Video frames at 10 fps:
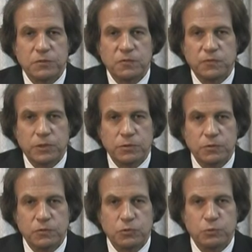to flow
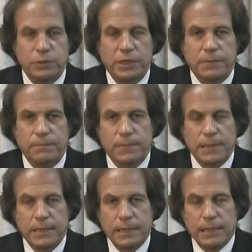through me.
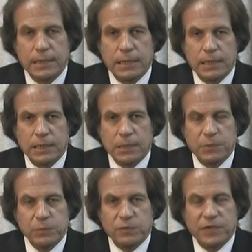Now,
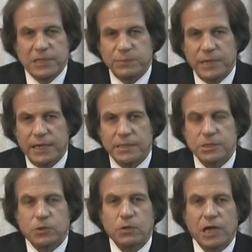people have asked me, how did
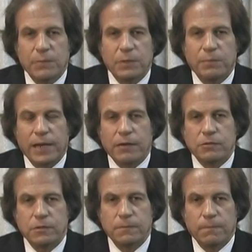this all come about?
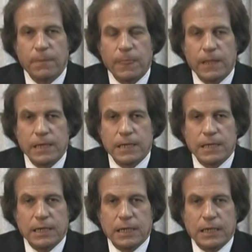
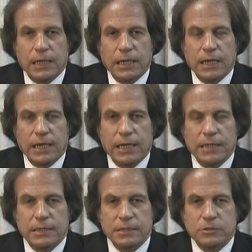
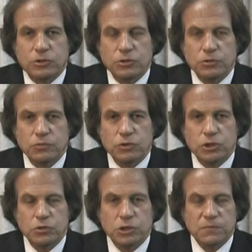And to
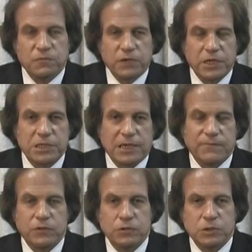use a phrase
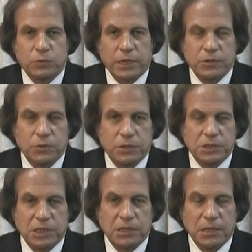I've used when I do the
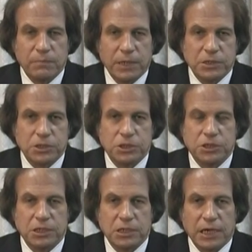Sunday
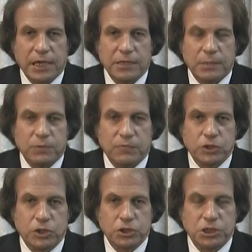message at a number of
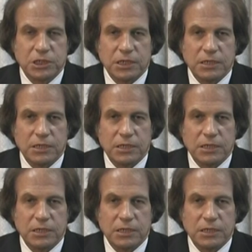churches,